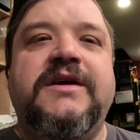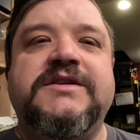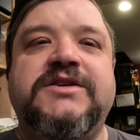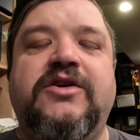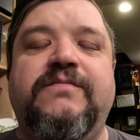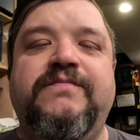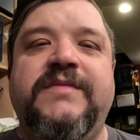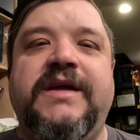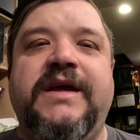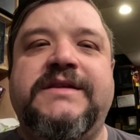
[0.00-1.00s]
So
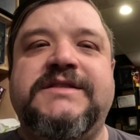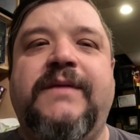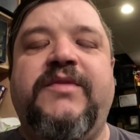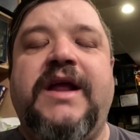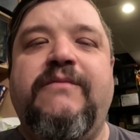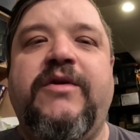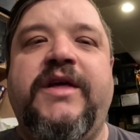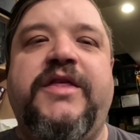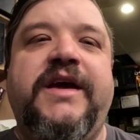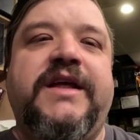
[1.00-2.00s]
it's something I'm
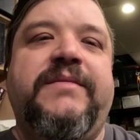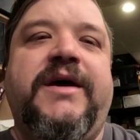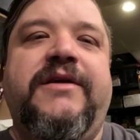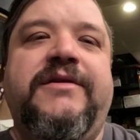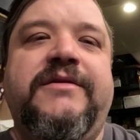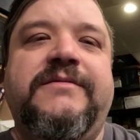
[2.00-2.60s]
really thinking about.